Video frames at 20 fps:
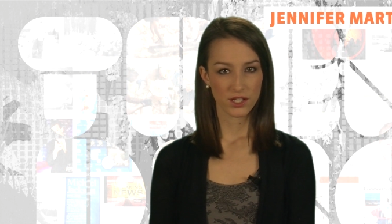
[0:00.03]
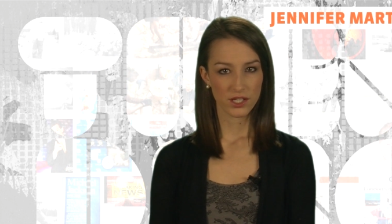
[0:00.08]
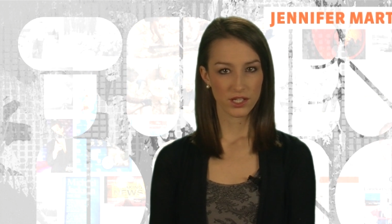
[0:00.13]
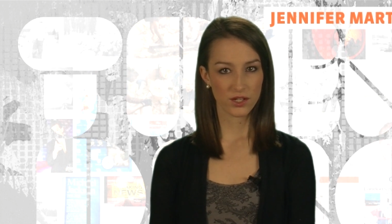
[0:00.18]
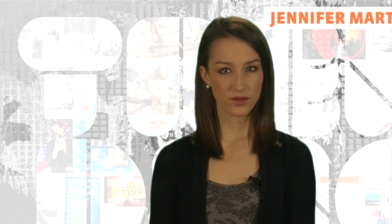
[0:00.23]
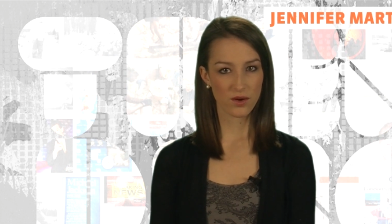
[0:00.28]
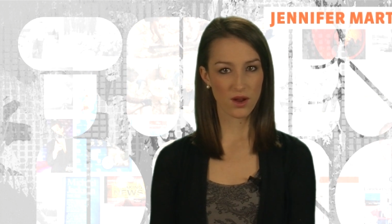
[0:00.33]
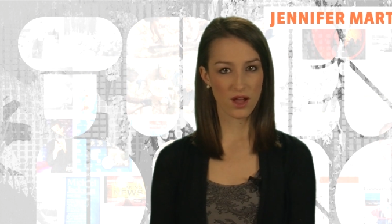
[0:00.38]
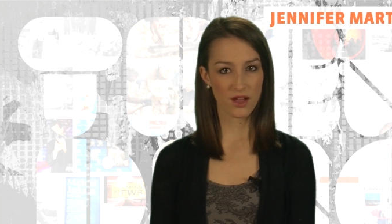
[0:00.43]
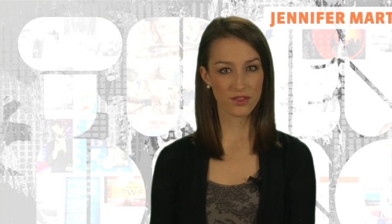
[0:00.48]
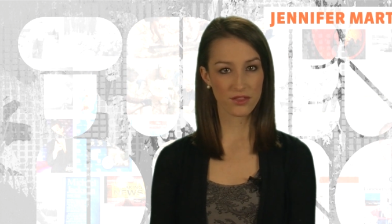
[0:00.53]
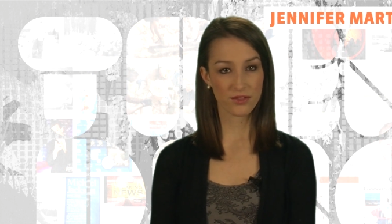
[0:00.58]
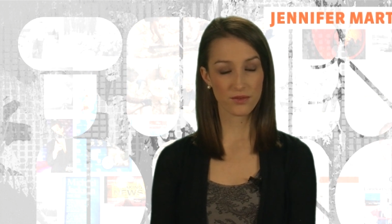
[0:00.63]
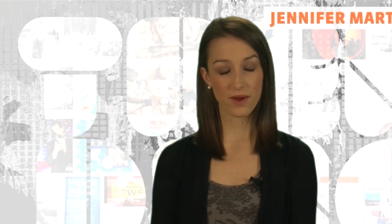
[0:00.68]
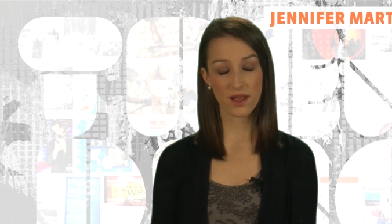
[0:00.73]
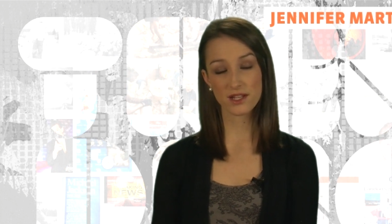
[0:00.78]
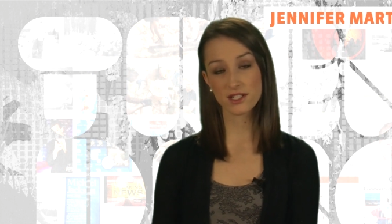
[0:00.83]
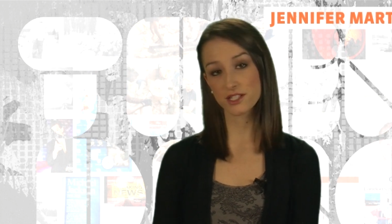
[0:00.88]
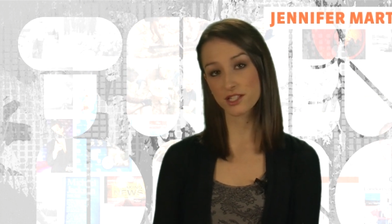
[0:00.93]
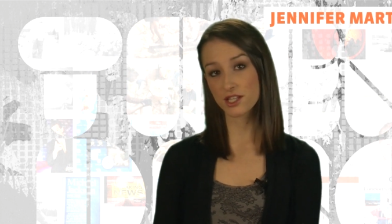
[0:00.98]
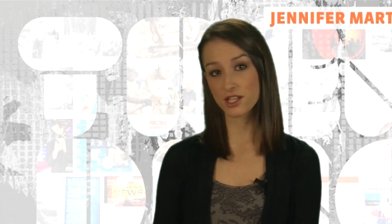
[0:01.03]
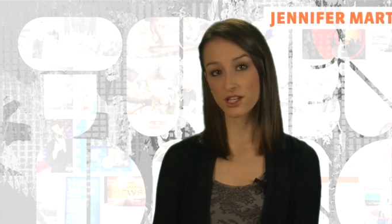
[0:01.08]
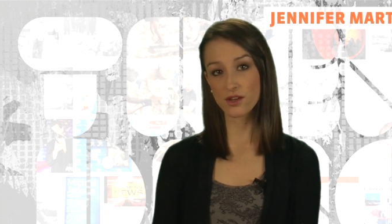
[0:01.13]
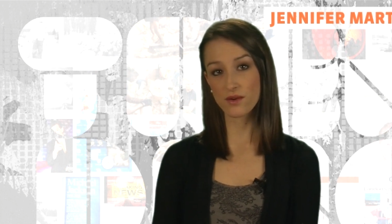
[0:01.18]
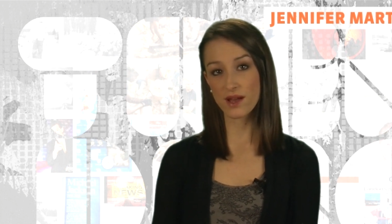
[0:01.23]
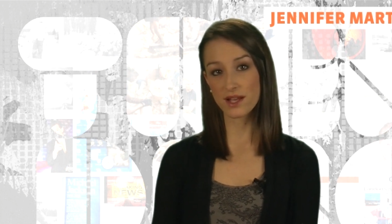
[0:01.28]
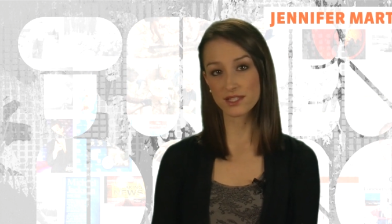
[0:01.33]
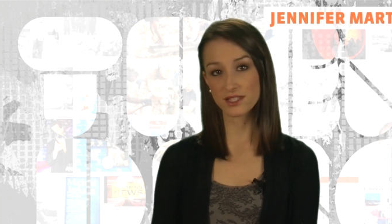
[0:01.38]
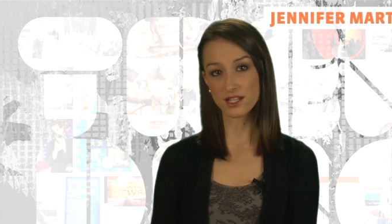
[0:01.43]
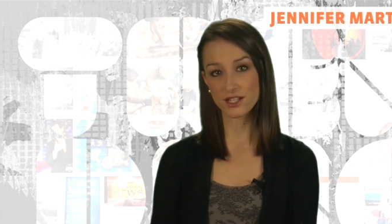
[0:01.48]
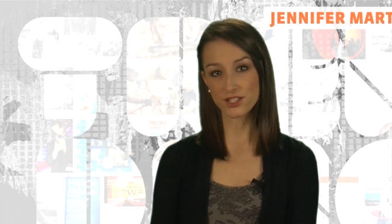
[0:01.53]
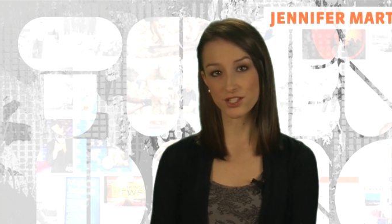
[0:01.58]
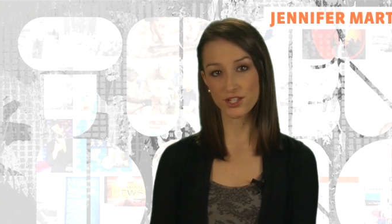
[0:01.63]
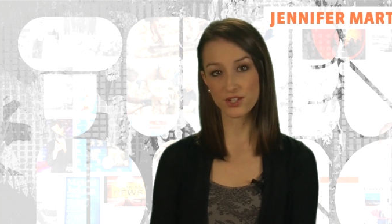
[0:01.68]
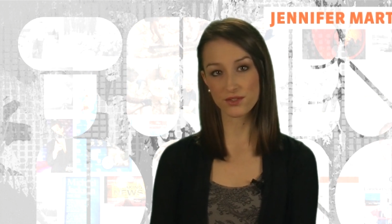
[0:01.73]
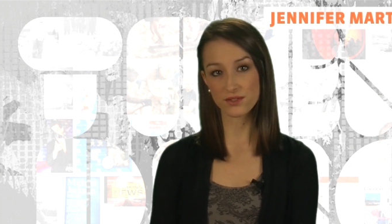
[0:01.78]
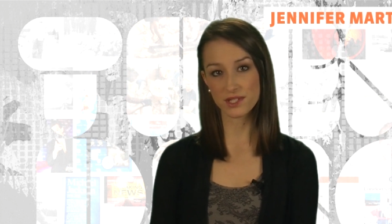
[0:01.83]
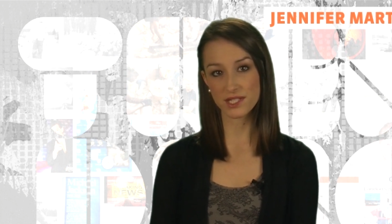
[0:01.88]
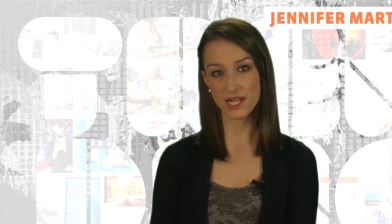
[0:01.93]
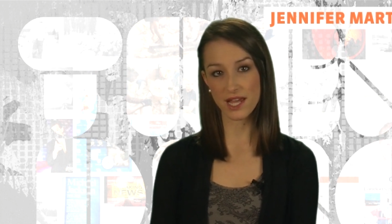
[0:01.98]
Iran threatened the U.S. on
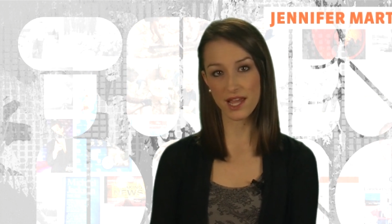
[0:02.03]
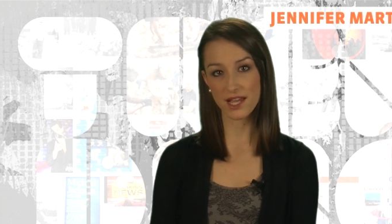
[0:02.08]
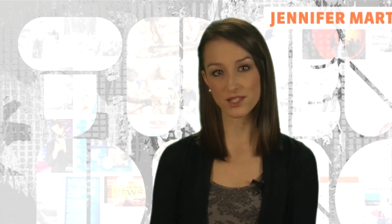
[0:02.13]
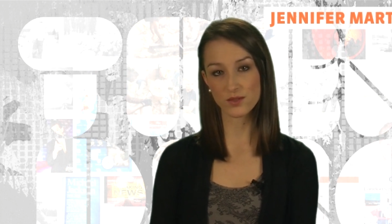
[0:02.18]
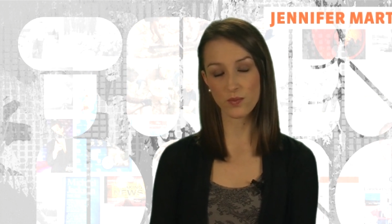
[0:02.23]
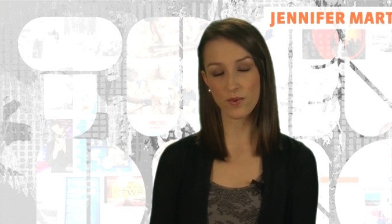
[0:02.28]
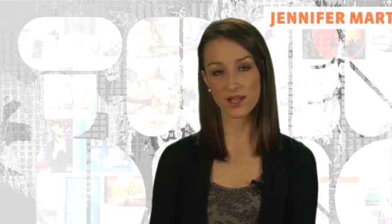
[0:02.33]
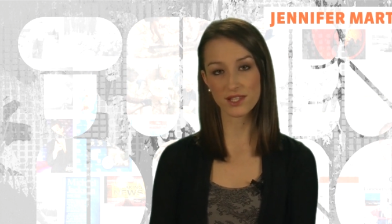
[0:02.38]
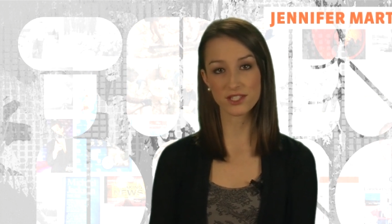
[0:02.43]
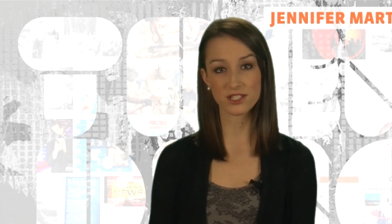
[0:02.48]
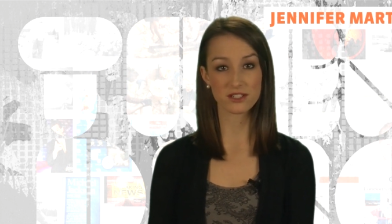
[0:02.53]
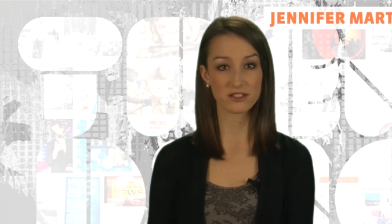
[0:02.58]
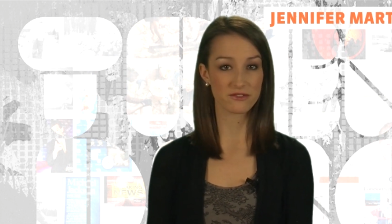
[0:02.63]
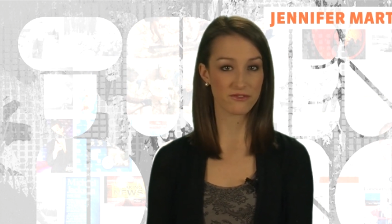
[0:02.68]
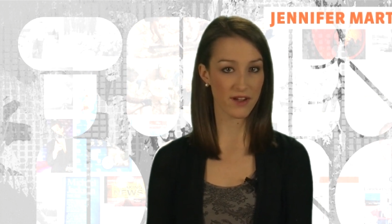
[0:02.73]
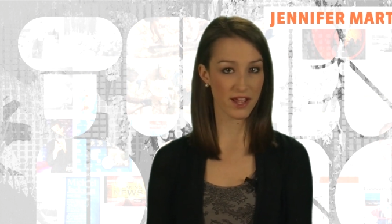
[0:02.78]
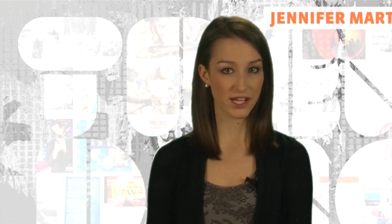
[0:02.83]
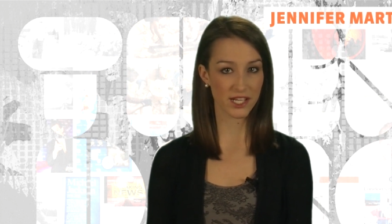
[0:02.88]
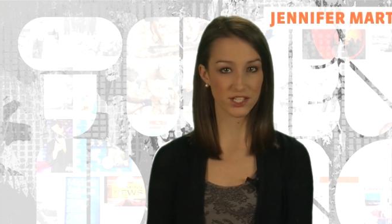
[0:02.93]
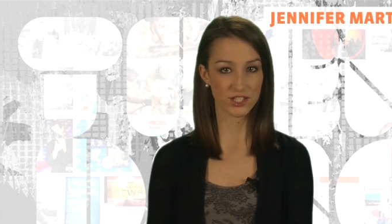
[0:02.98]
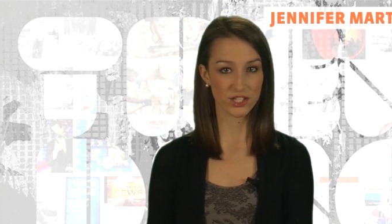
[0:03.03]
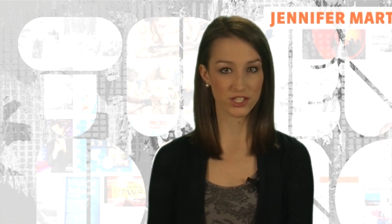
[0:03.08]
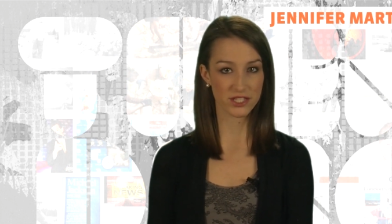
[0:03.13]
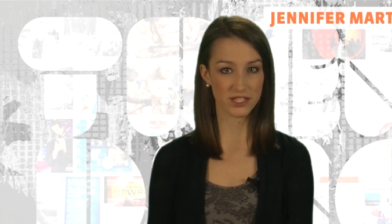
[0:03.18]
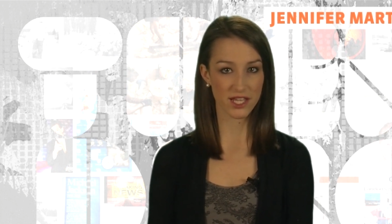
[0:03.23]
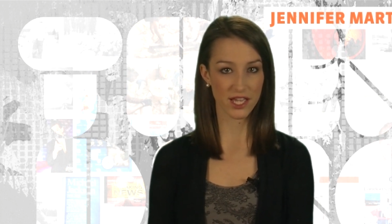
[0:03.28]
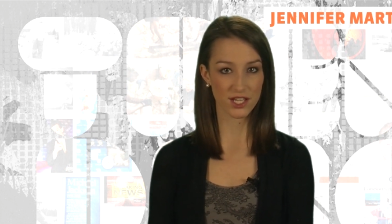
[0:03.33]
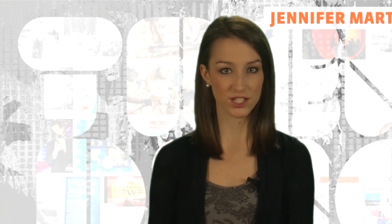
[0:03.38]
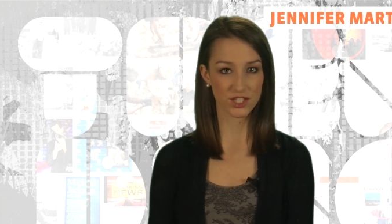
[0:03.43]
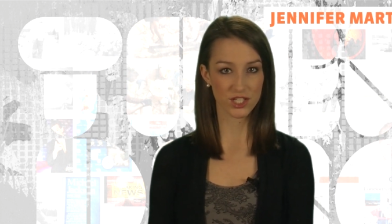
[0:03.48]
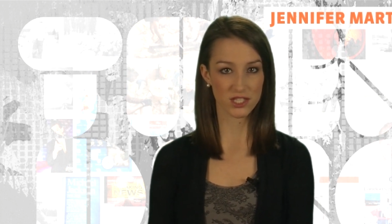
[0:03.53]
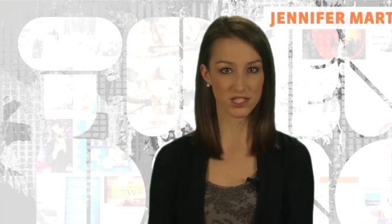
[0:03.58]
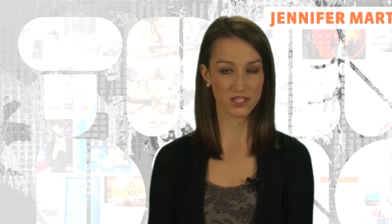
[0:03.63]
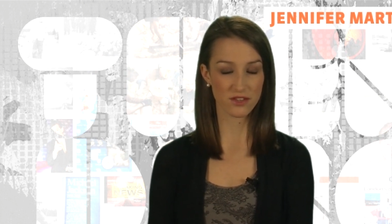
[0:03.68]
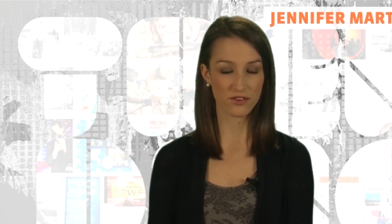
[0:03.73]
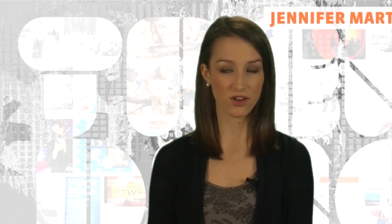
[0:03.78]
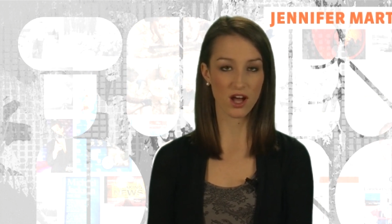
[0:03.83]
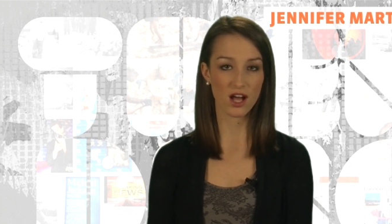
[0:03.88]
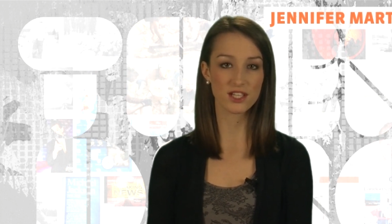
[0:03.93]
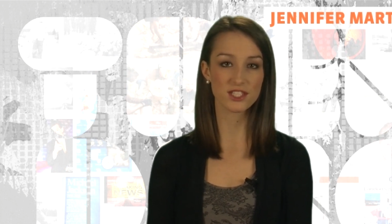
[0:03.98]
Tuesday as Western financial sanctions
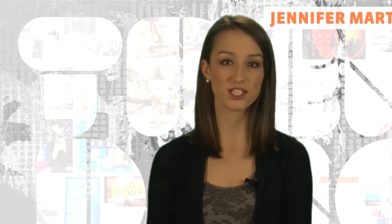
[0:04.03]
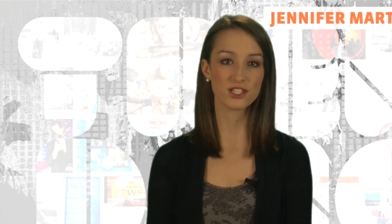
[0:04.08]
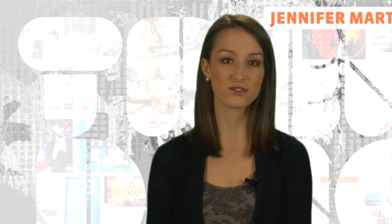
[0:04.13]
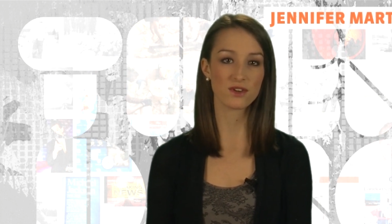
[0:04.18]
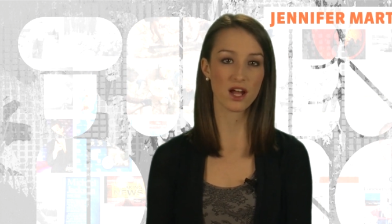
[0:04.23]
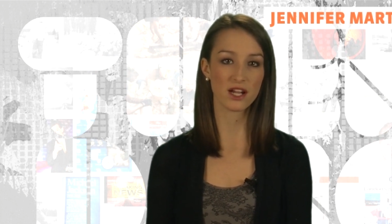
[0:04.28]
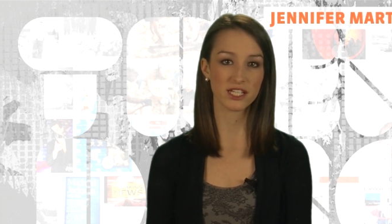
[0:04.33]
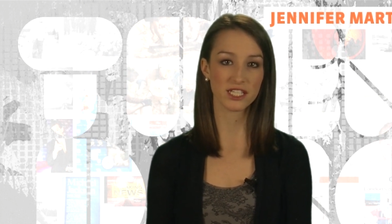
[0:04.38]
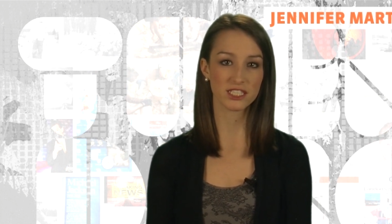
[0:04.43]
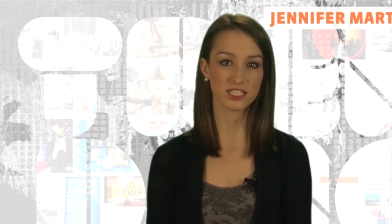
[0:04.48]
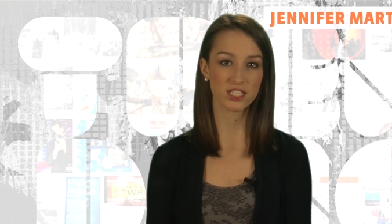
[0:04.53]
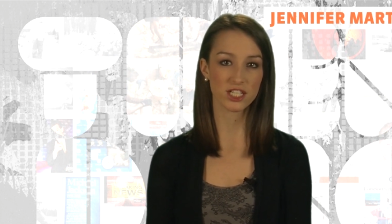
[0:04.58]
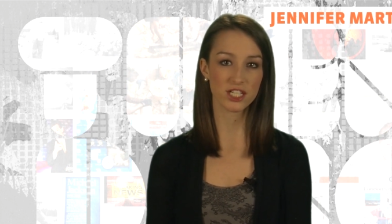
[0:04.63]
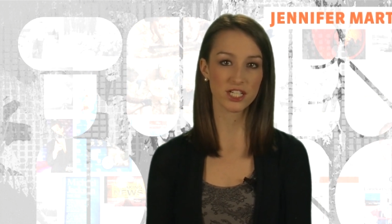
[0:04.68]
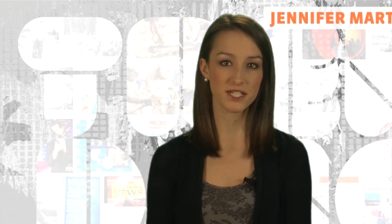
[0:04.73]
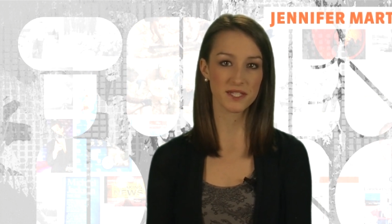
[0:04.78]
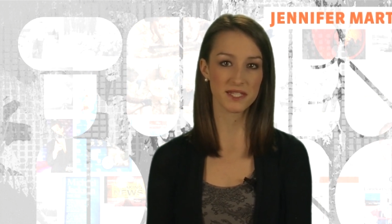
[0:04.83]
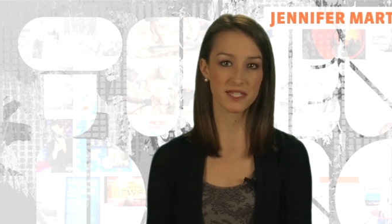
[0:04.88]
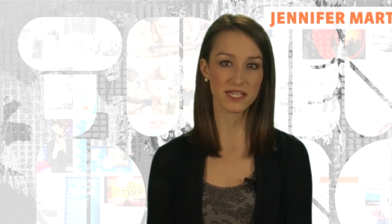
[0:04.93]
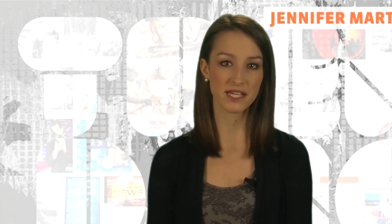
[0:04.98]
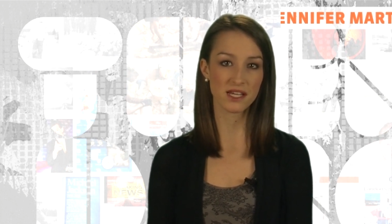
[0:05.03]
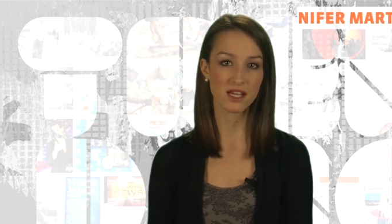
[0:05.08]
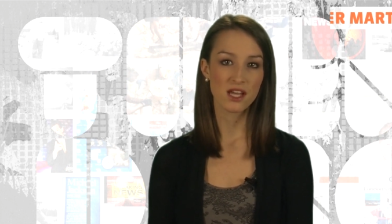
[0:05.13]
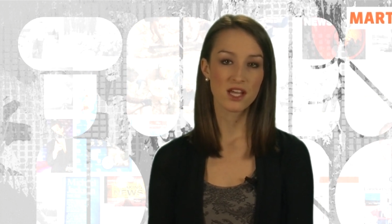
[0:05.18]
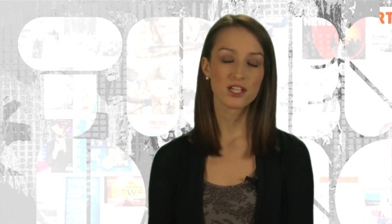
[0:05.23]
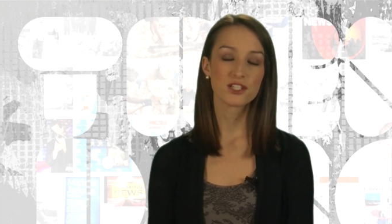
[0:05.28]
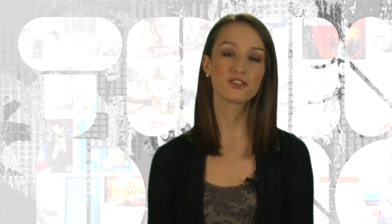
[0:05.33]
have caused Iranian currency